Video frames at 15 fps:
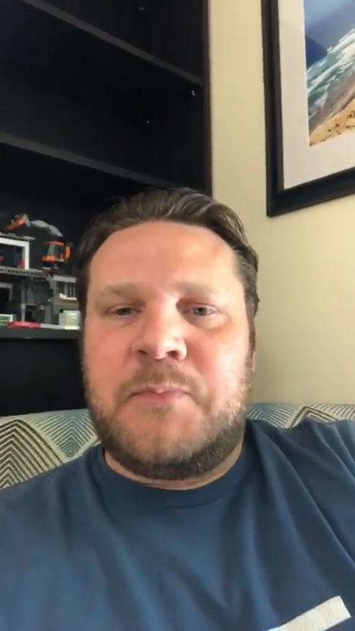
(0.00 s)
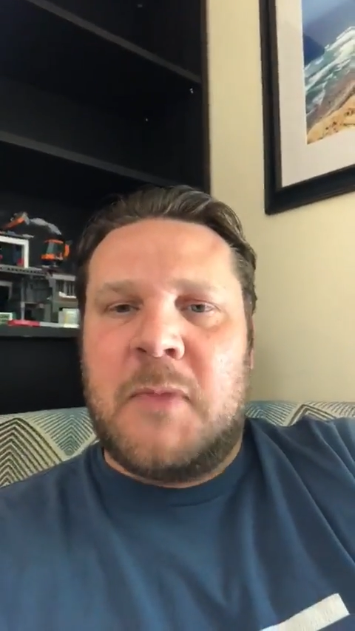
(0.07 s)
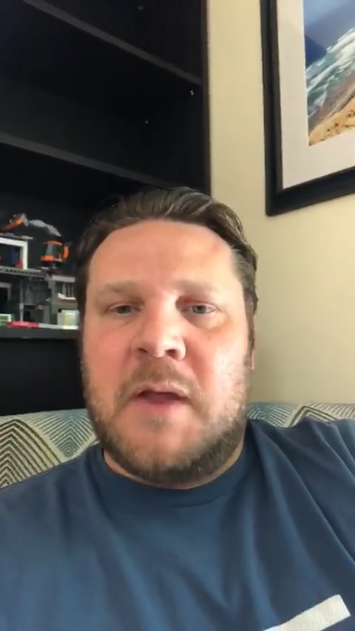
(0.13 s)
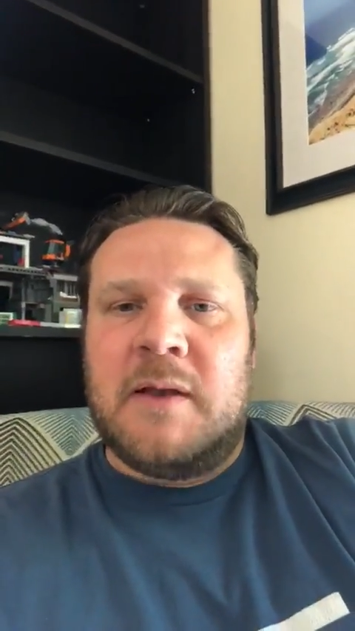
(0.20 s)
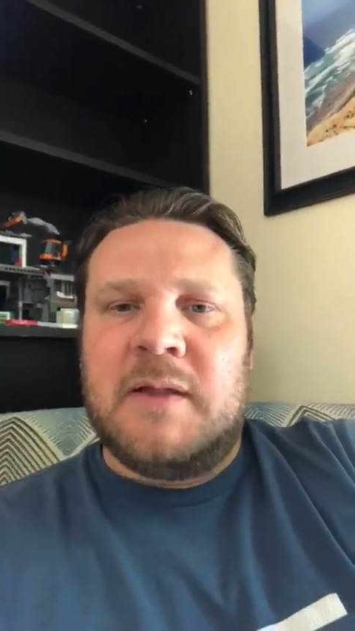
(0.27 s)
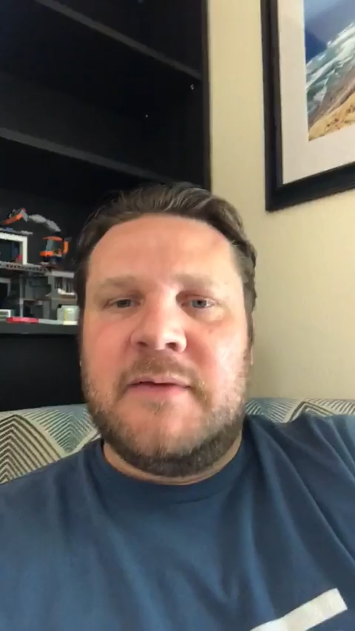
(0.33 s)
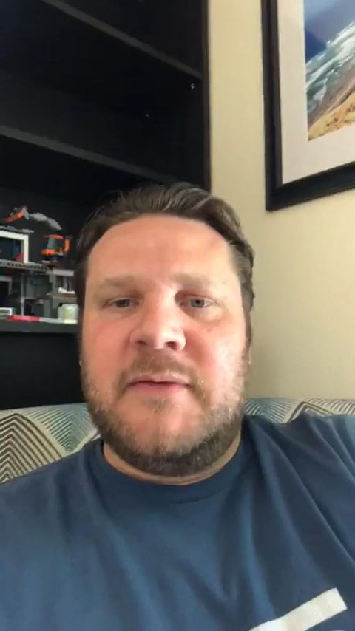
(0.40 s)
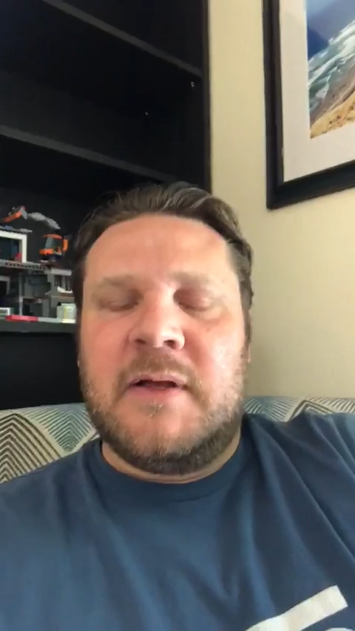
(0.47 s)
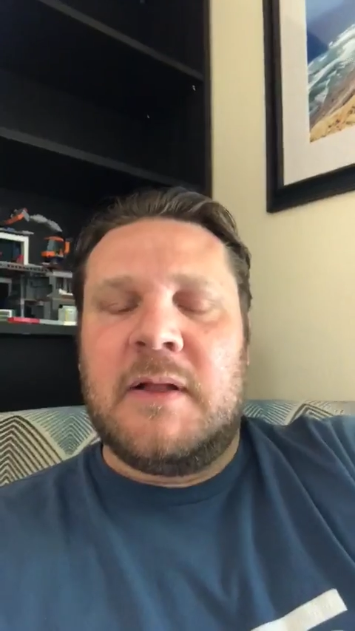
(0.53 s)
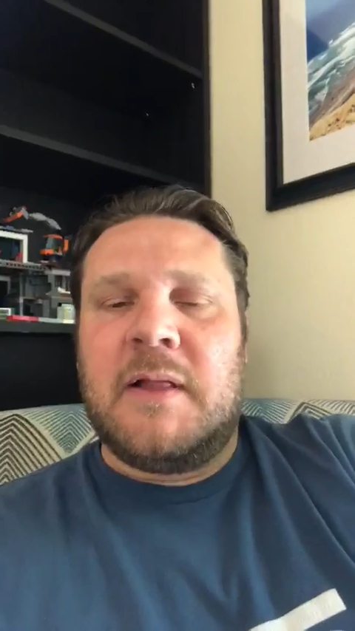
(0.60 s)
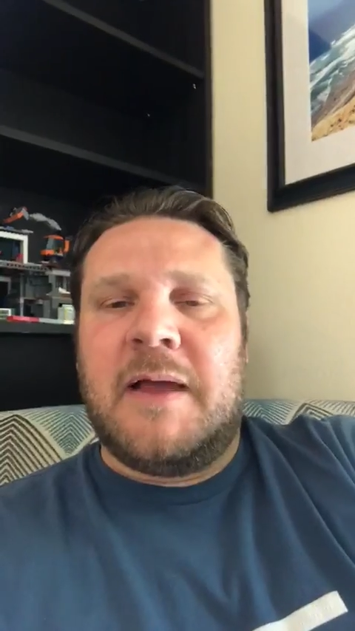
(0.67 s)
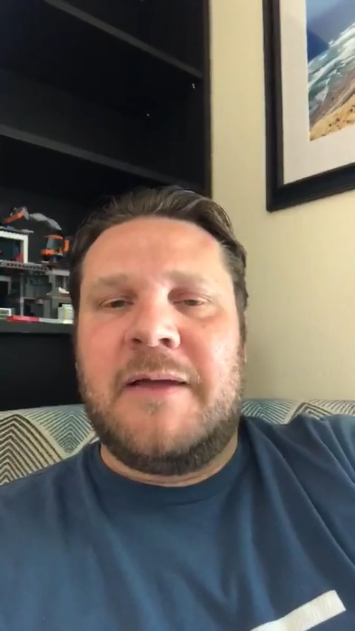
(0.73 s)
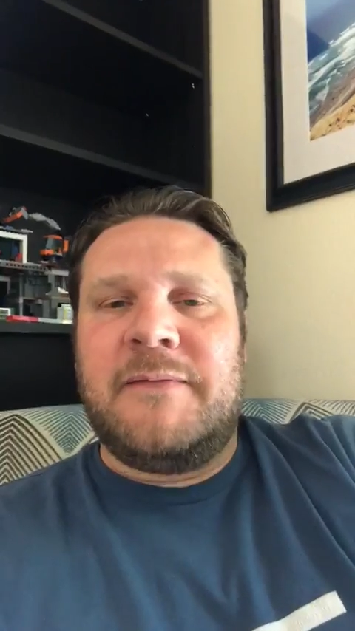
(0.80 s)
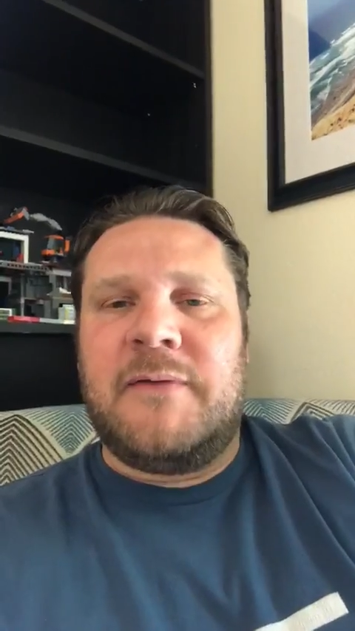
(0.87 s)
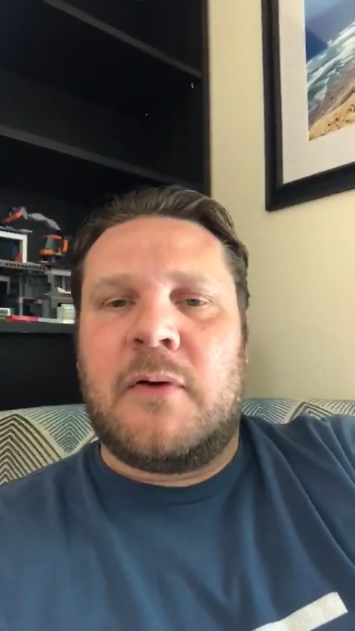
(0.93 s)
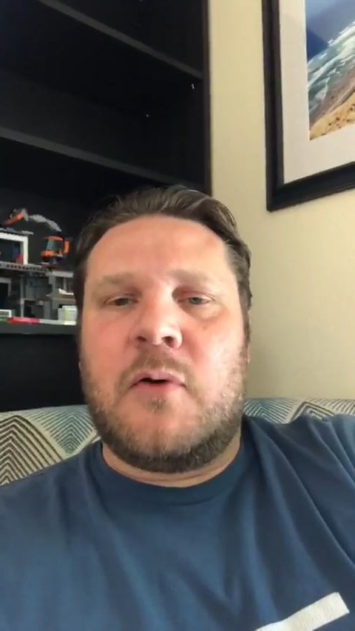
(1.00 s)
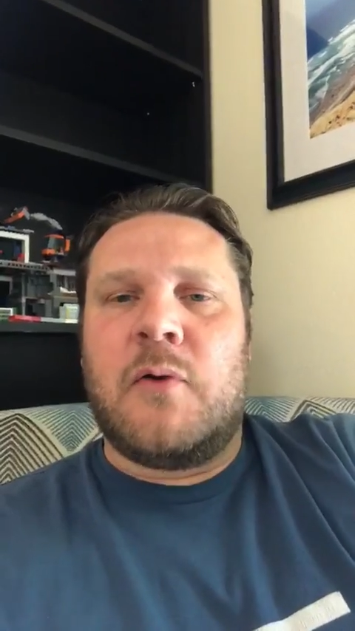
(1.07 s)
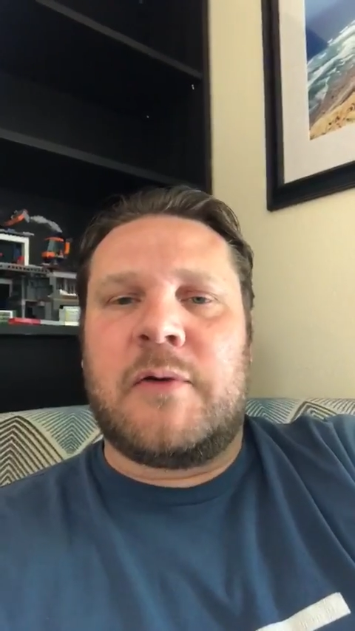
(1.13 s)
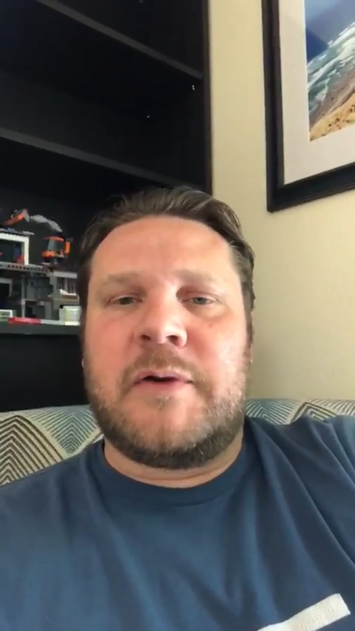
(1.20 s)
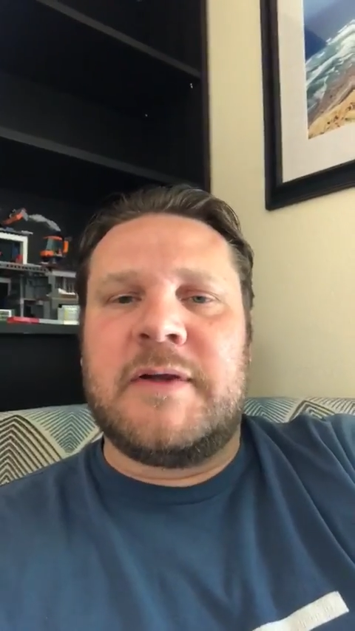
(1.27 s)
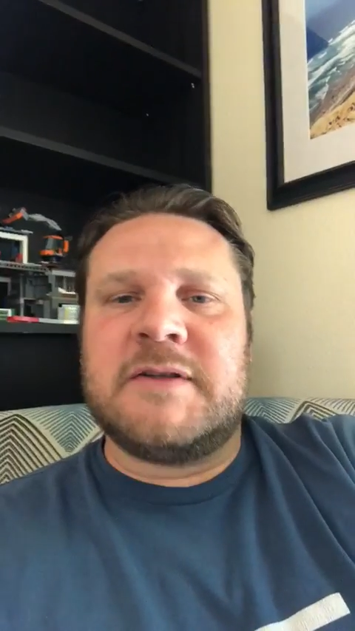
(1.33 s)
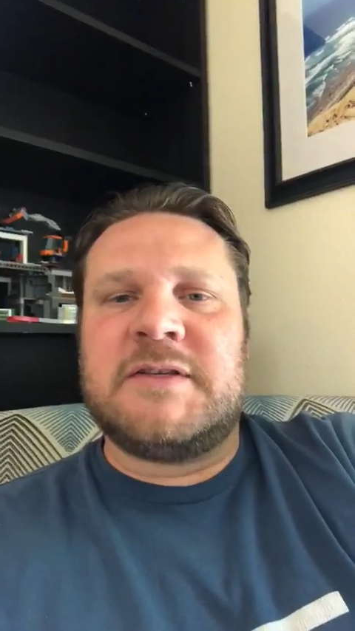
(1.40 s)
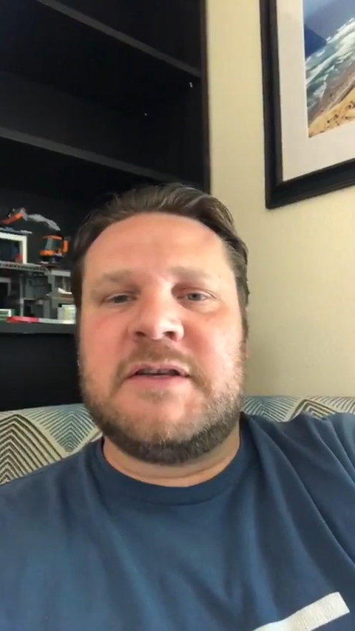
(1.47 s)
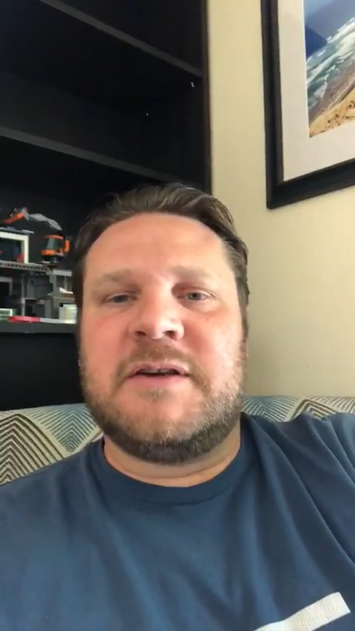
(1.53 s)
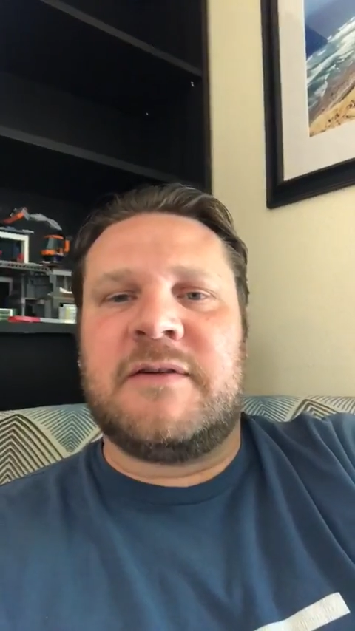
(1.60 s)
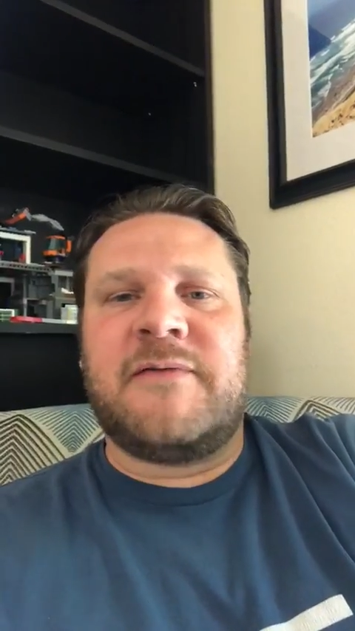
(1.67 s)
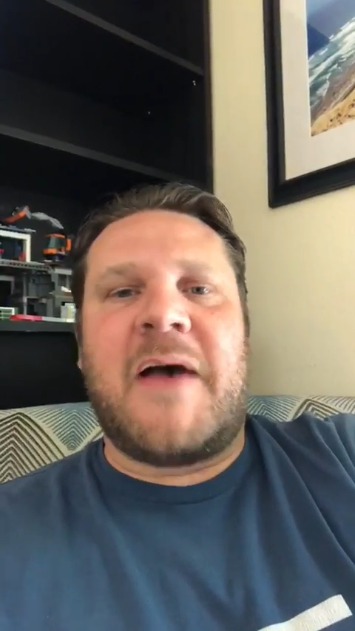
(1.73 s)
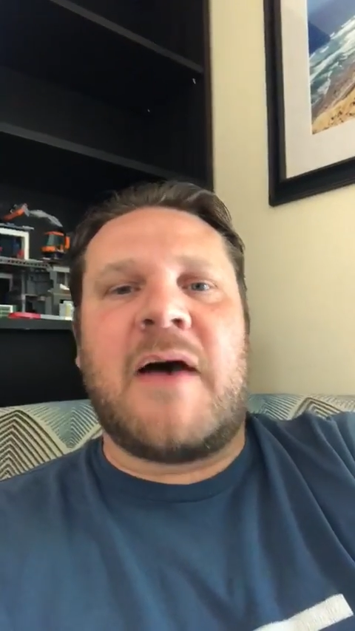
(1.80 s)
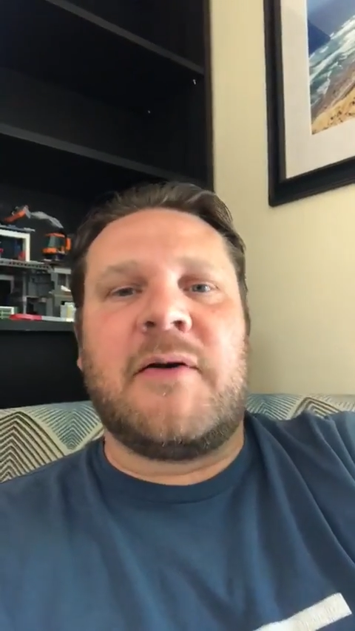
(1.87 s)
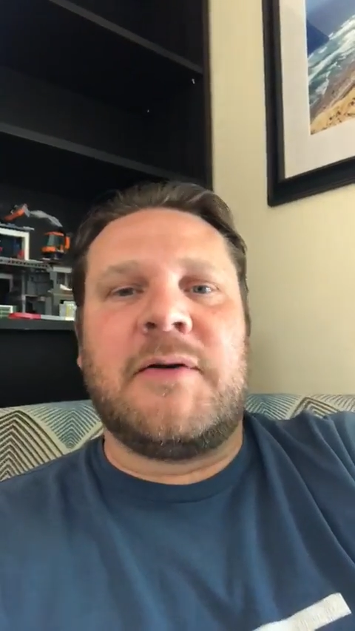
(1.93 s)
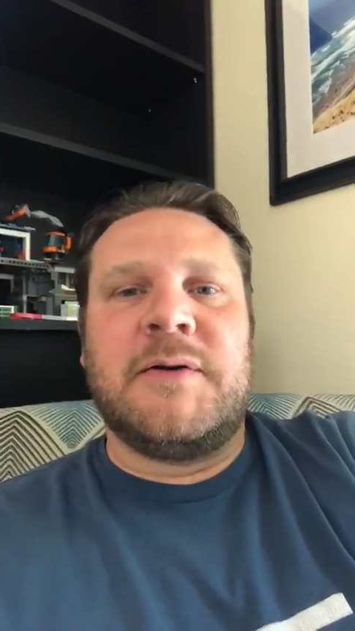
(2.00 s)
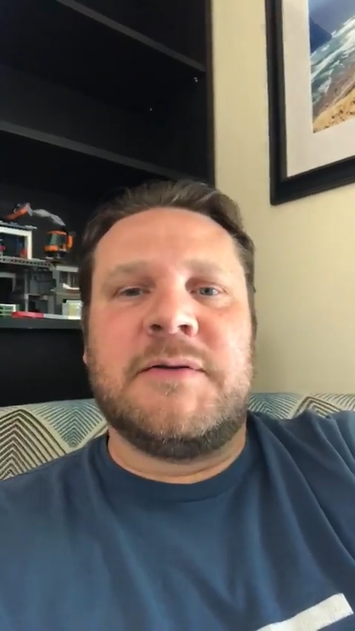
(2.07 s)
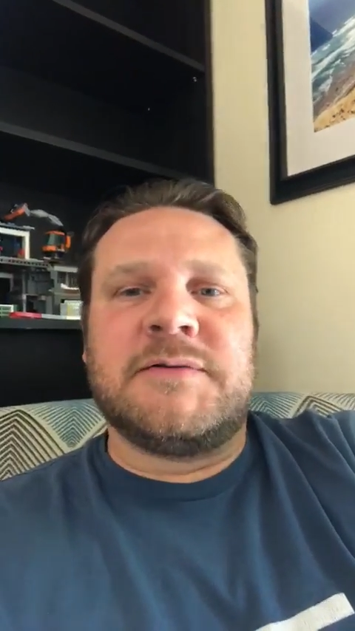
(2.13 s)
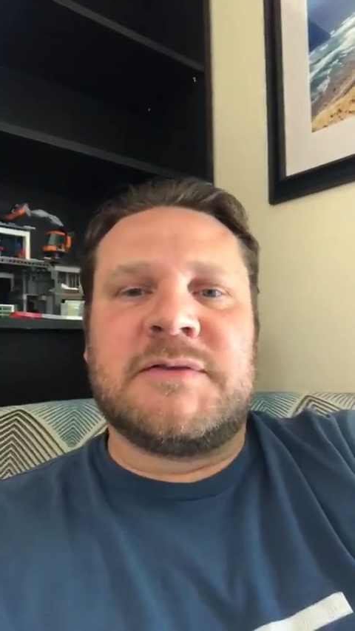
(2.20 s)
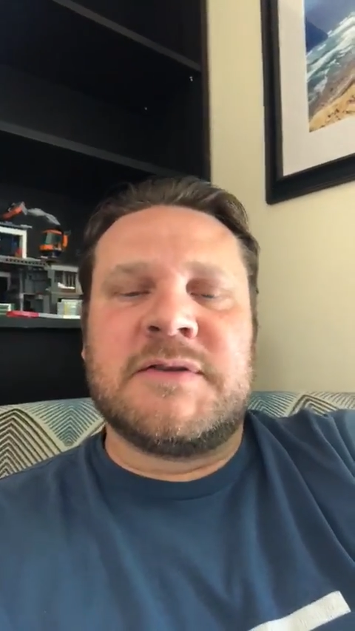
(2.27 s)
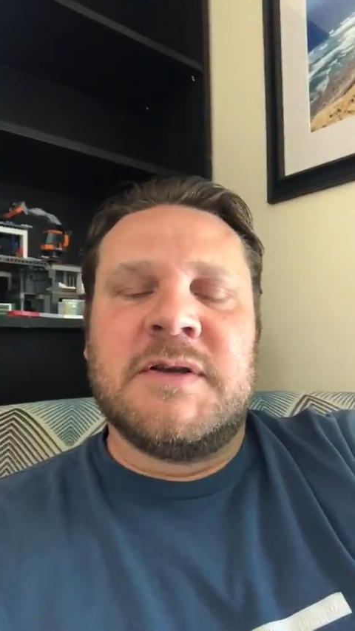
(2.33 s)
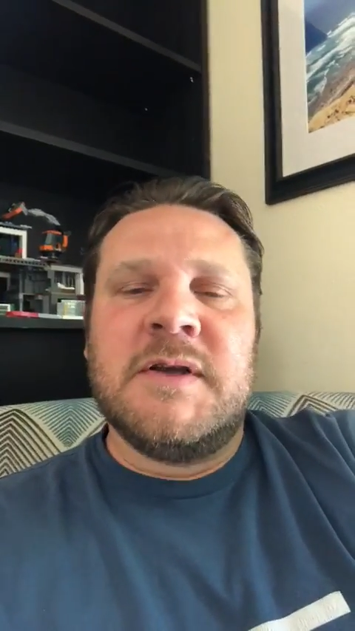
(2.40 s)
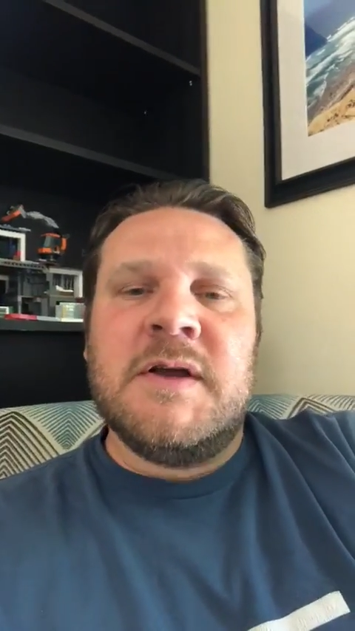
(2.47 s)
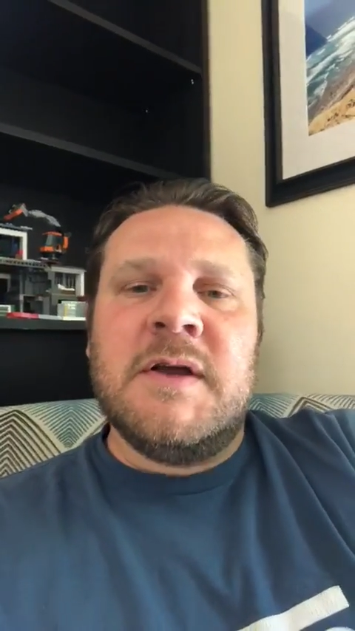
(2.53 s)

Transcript: and living life according to your values.